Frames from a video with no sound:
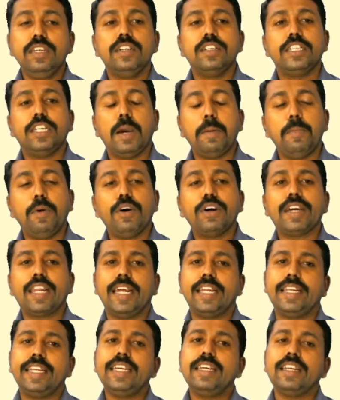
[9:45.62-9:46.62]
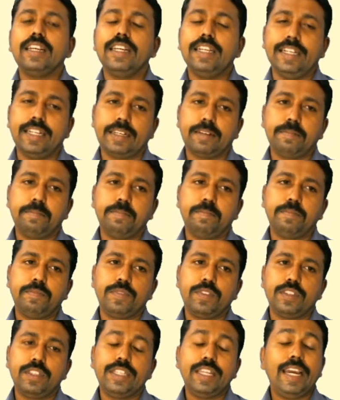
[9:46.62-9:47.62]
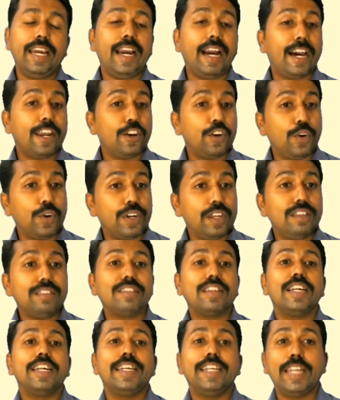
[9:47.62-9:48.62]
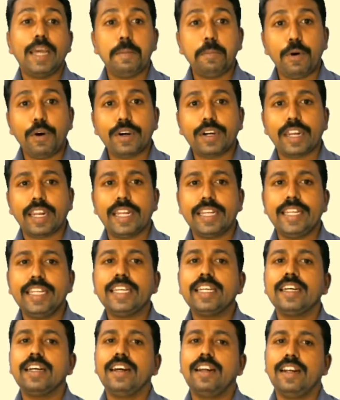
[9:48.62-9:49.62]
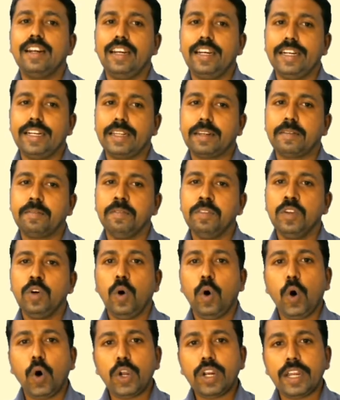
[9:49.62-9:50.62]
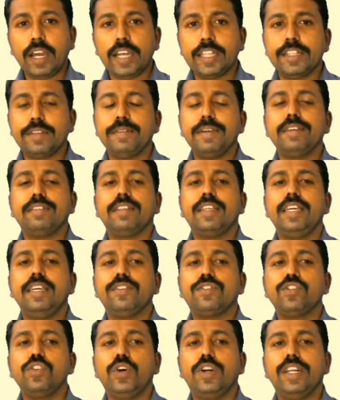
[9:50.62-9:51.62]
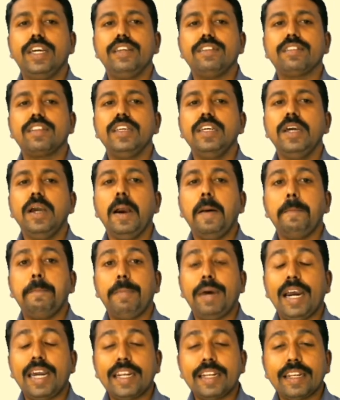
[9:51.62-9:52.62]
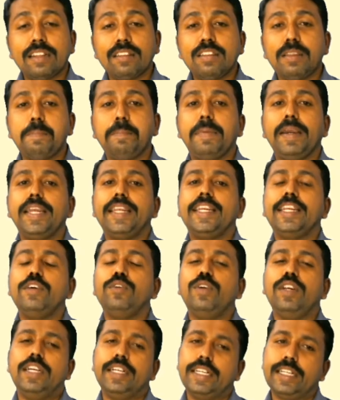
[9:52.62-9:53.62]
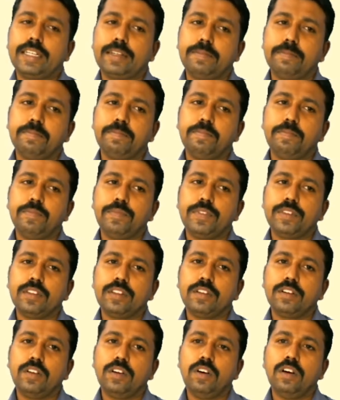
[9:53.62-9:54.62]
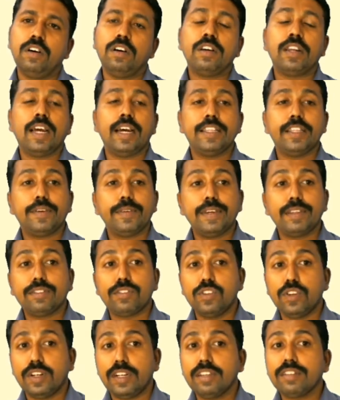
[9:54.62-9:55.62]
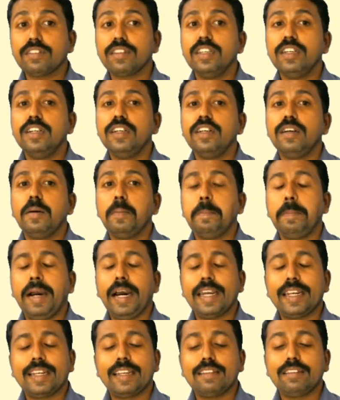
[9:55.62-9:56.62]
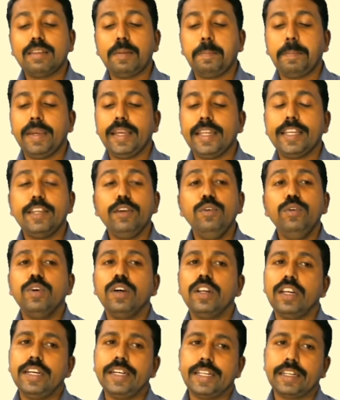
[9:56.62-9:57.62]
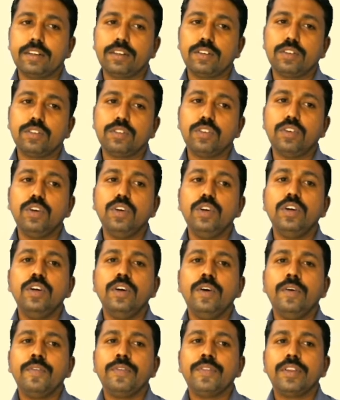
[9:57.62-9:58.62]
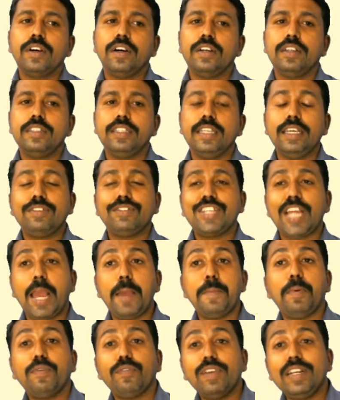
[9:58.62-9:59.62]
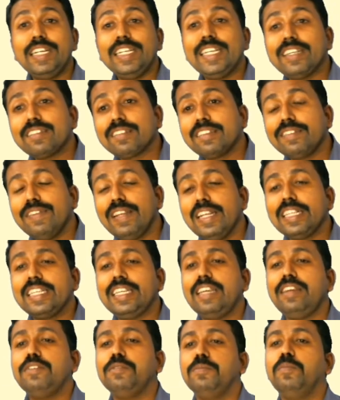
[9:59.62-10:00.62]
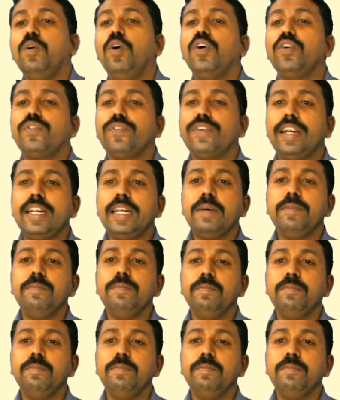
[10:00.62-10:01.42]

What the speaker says: democratic leader. They are known as democratic leader, or otherwise he is known as participative leader, or otherwise known as participative leader. So these type of leaders will give more freedom